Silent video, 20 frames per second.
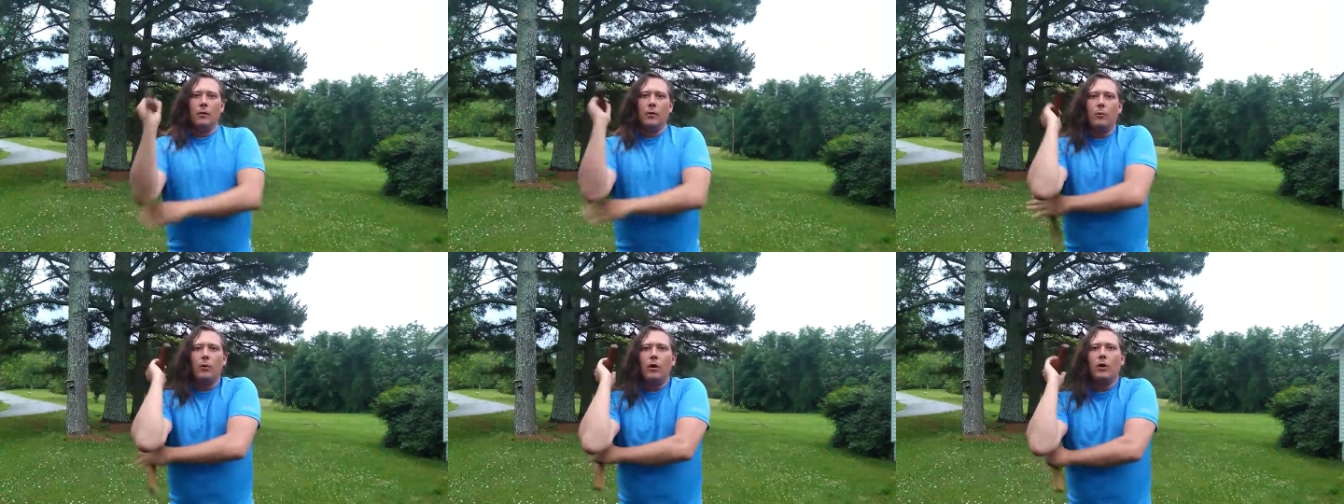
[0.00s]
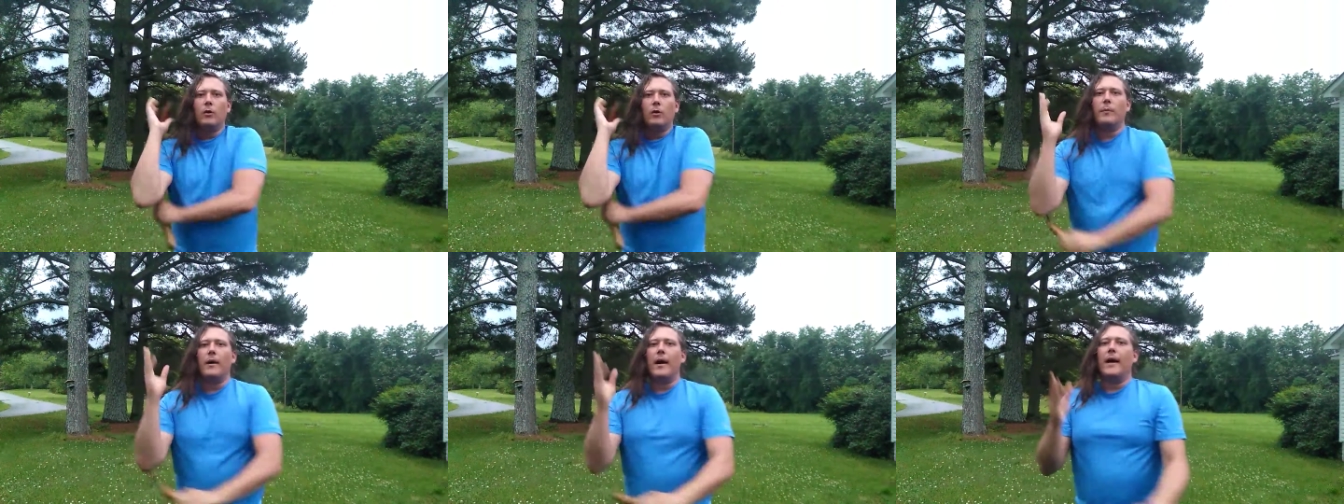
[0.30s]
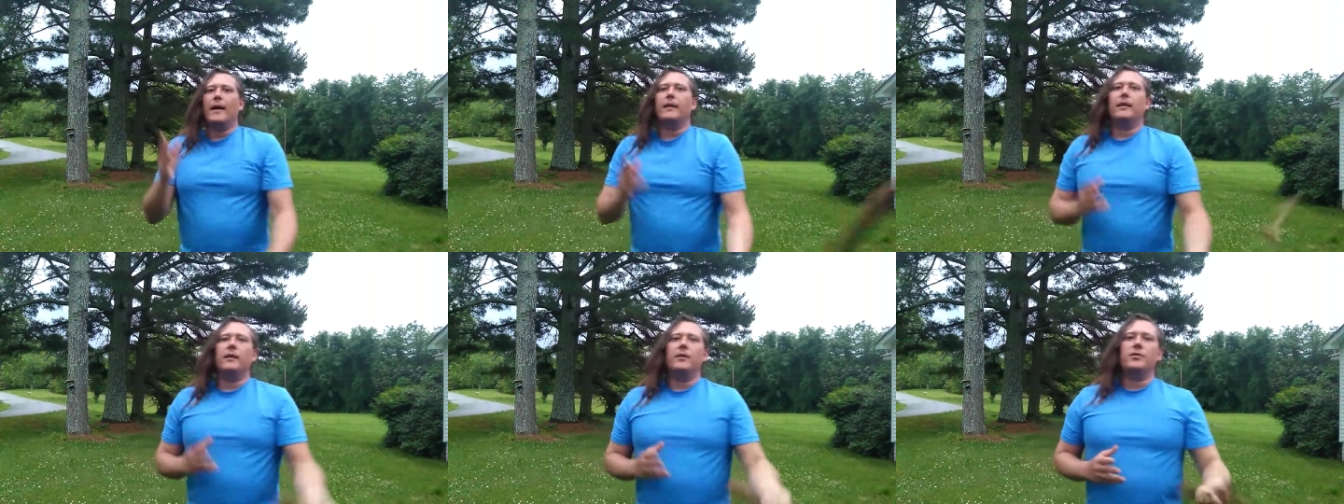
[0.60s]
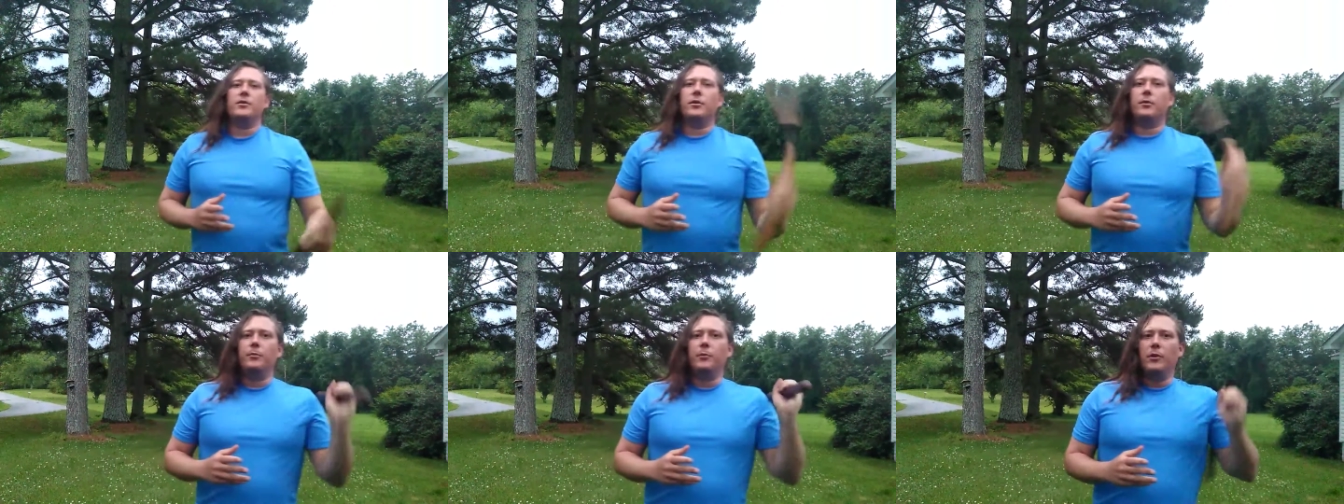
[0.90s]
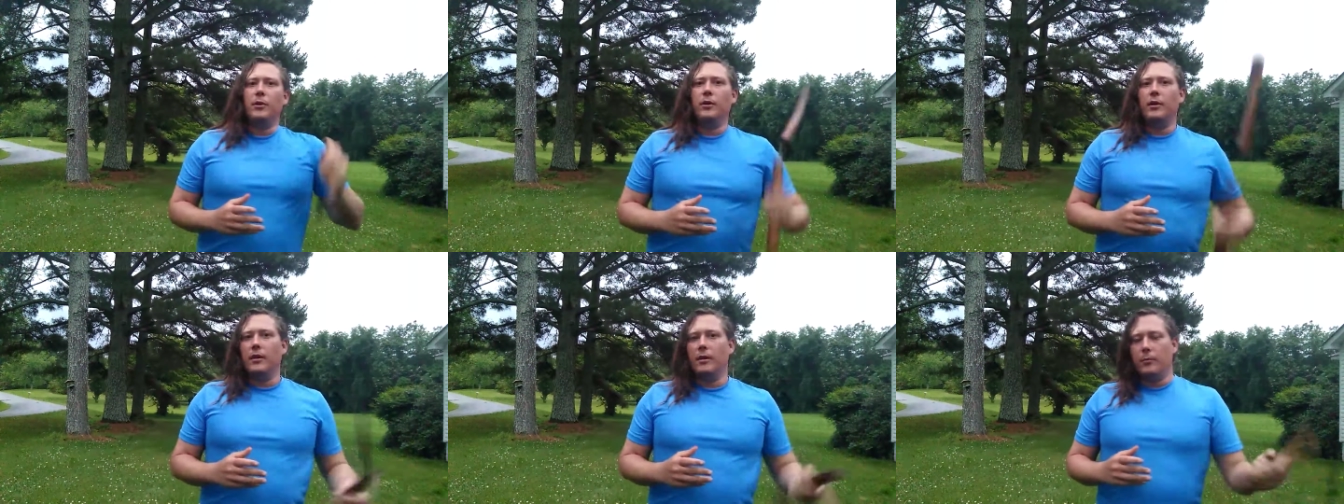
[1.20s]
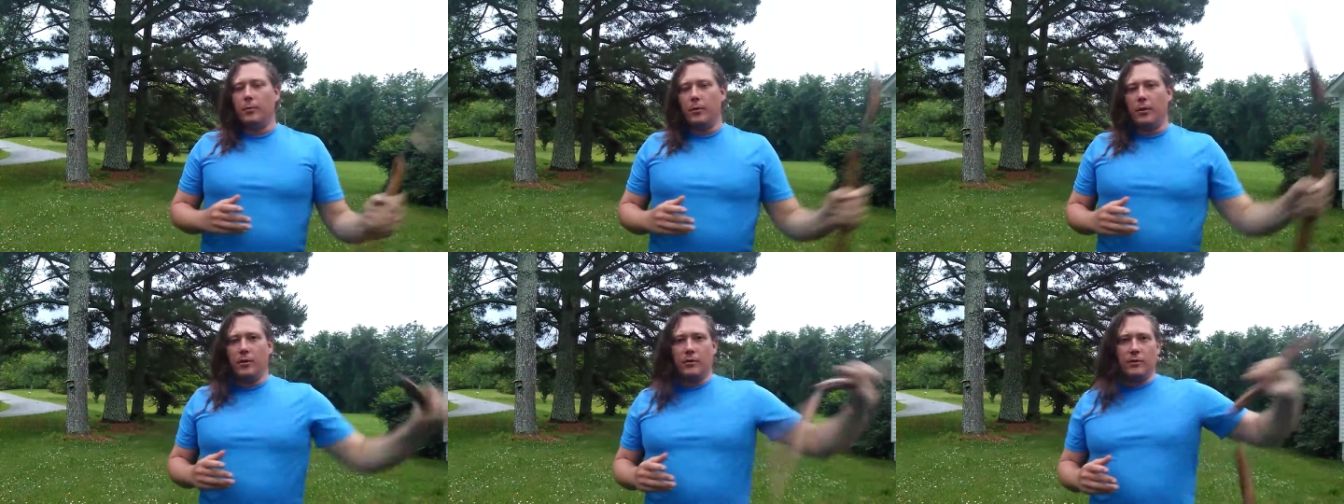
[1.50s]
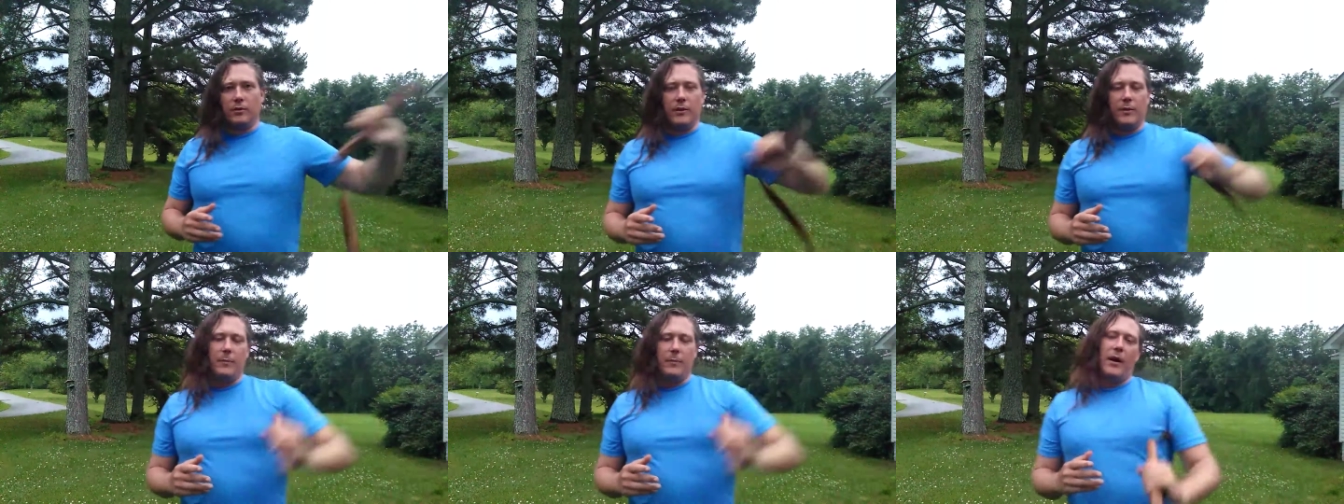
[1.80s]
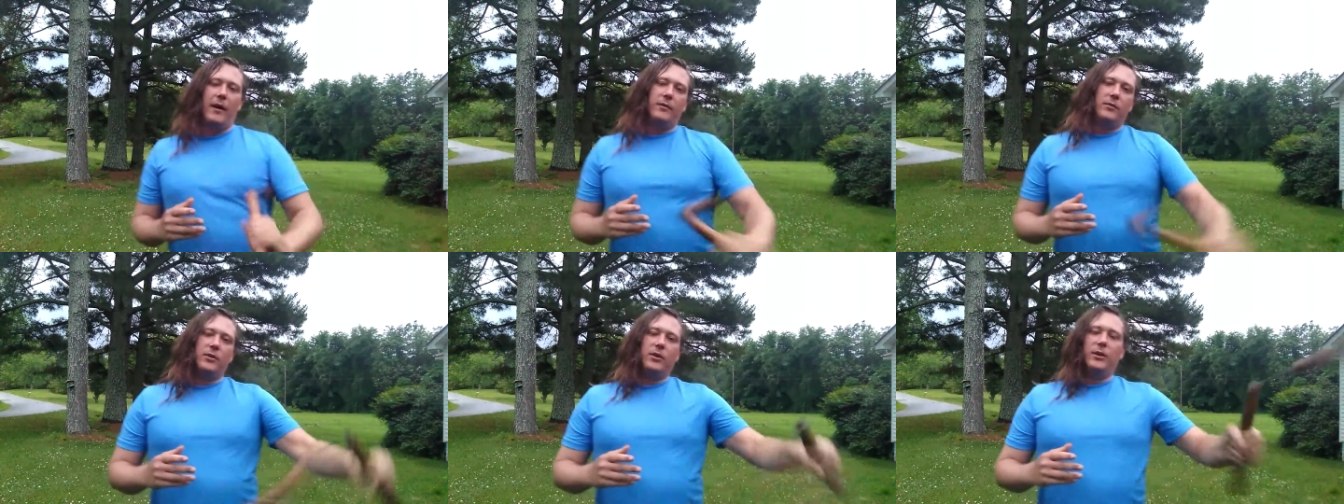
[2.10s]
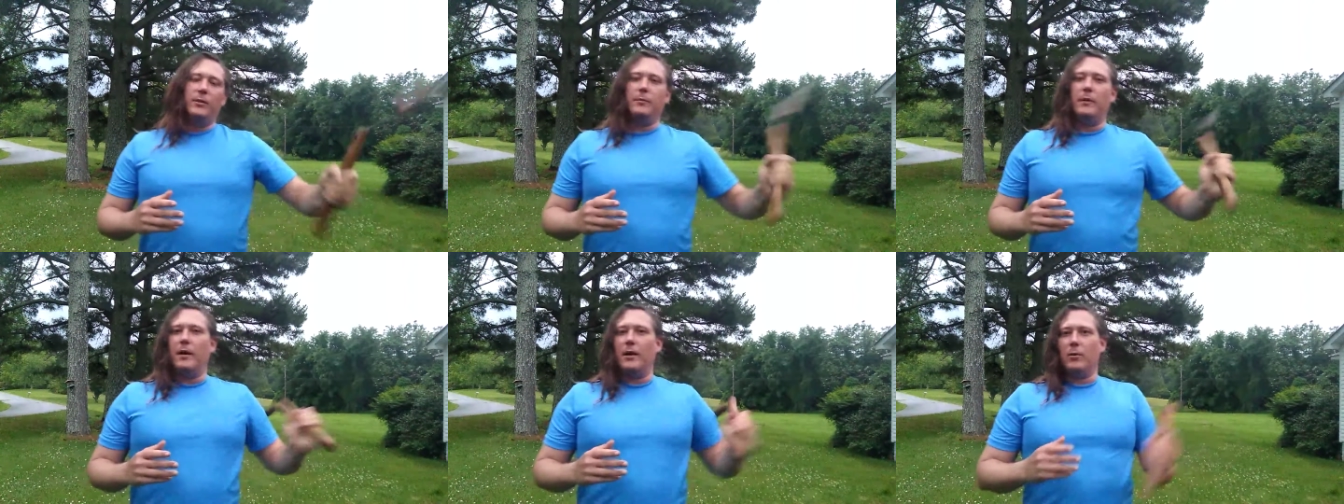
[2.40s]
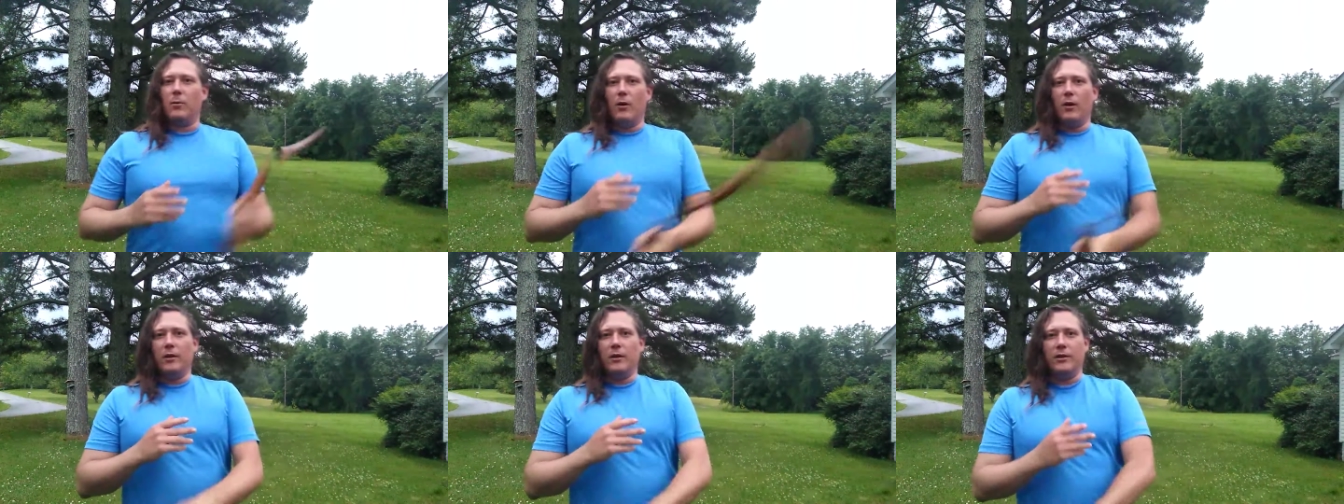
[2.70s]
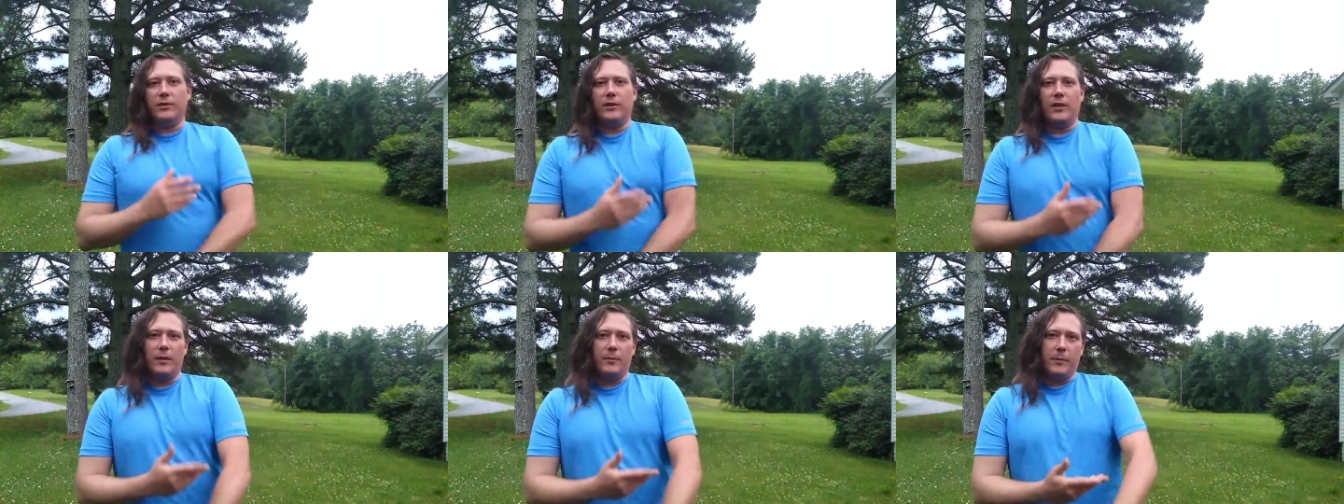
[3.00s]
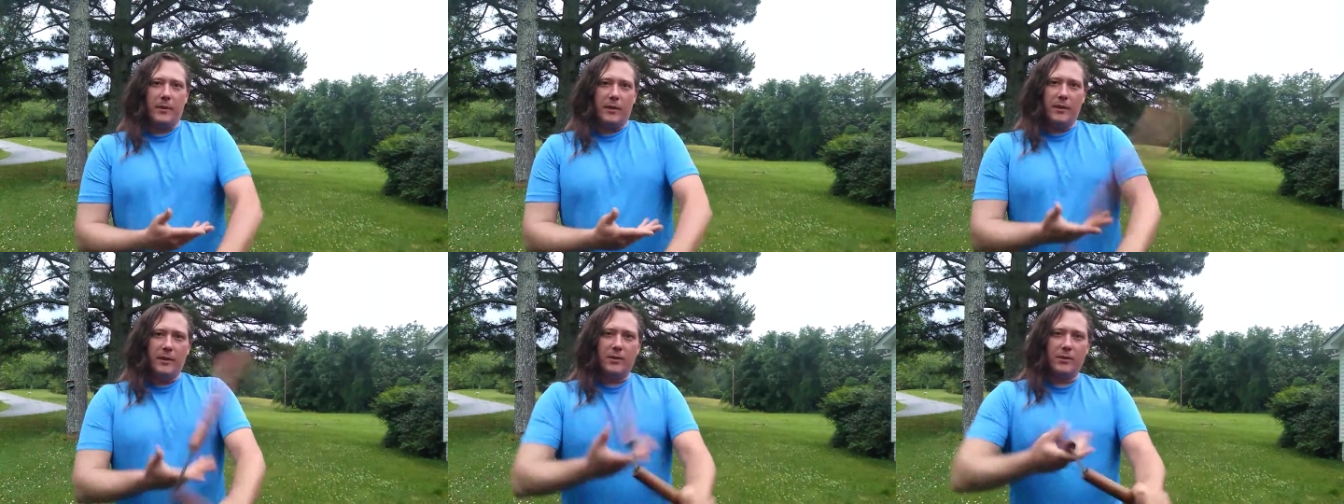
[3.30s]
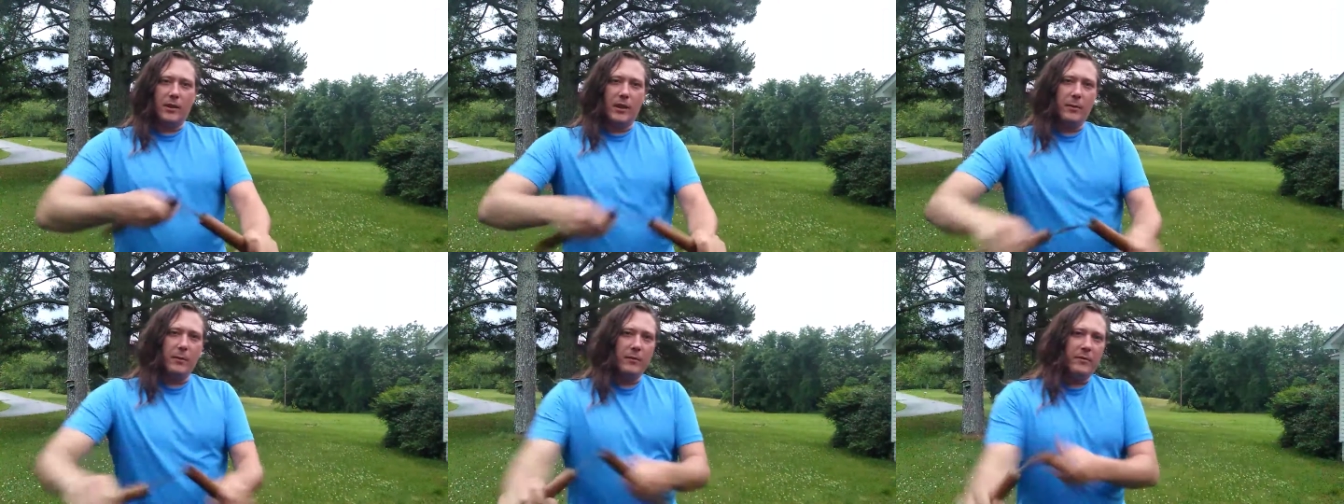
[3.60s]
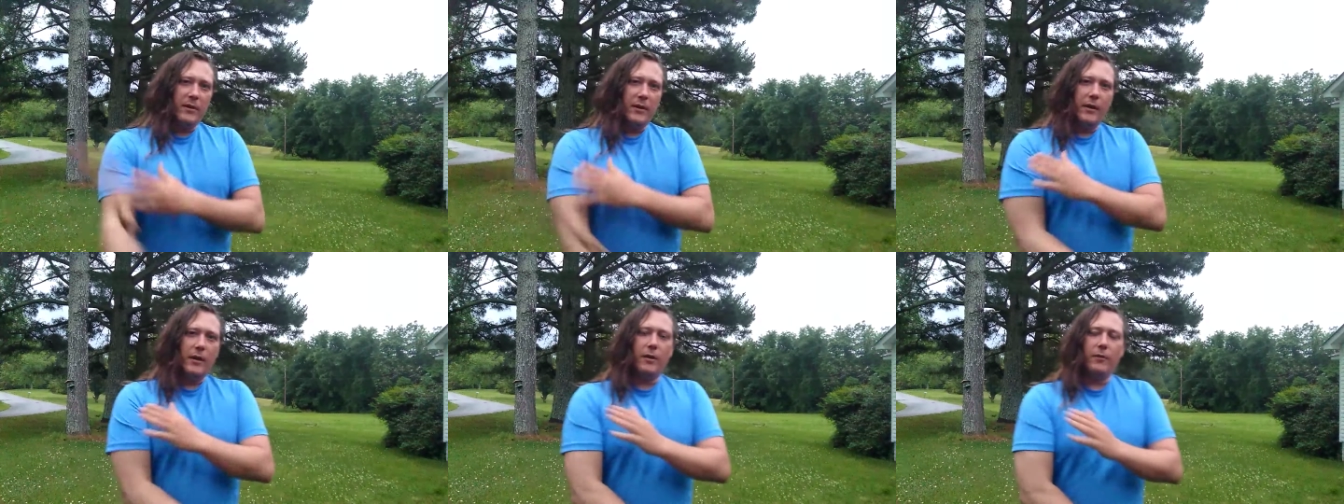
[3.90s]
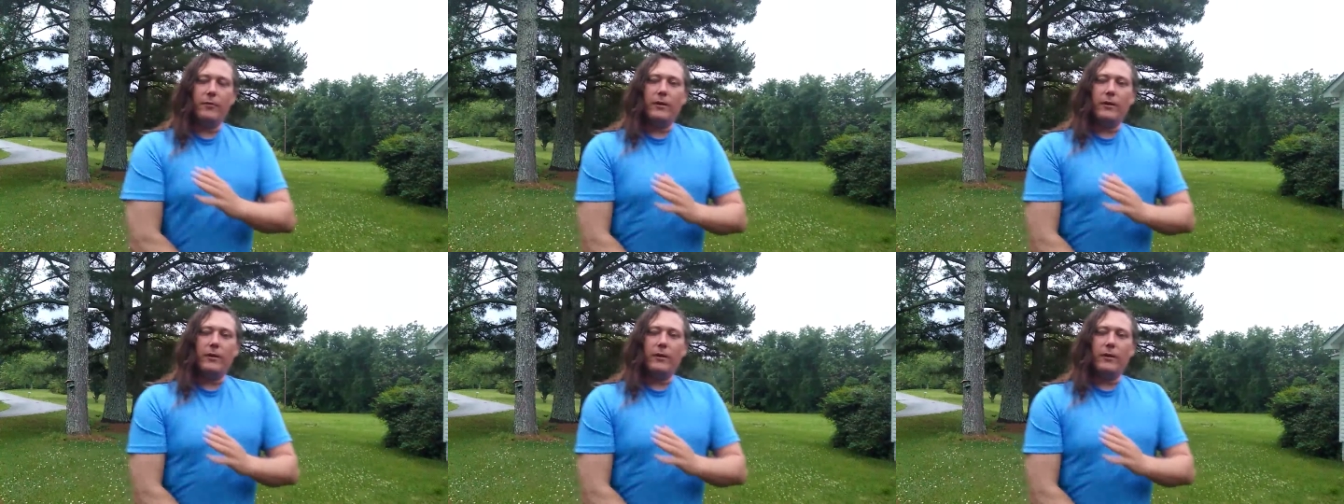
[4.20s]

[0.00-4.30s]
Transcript: Welcome back, Ninja community and persons that might have seen my quality statement and disclaimer video.